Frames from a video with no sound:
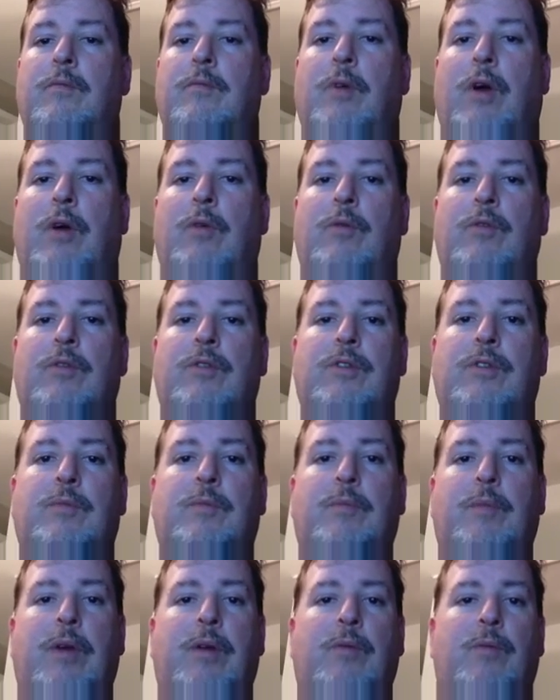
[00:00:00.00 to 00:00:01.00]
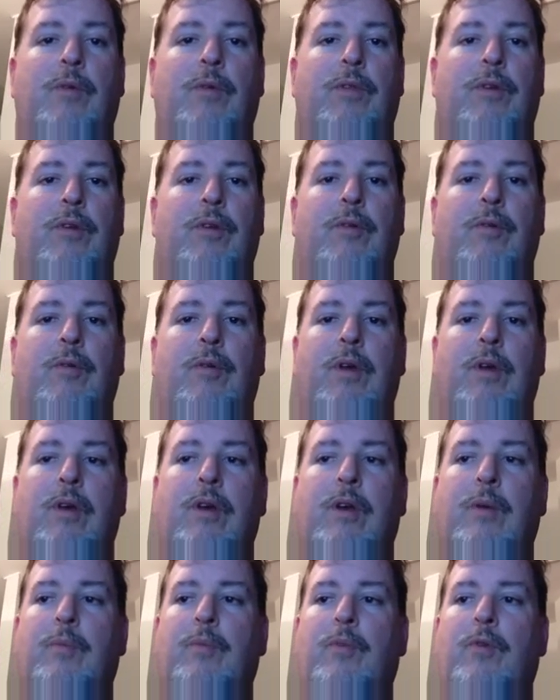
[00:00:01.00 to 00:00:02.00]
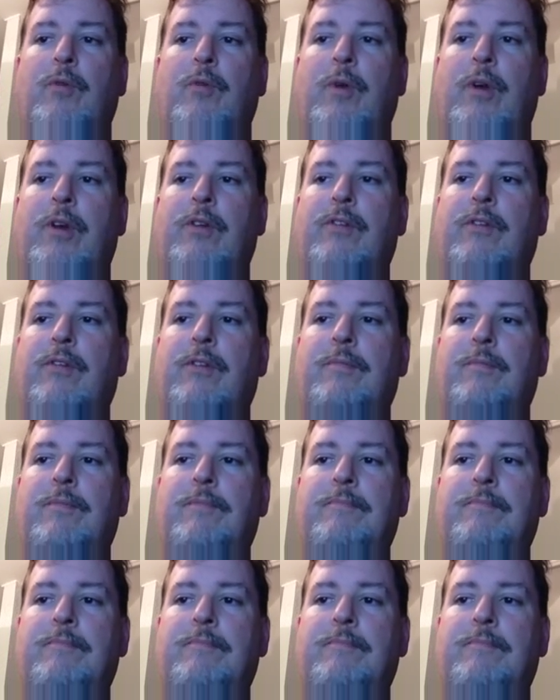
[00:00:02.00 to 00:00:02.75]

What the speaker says: I will speak with you in a couple more weeks.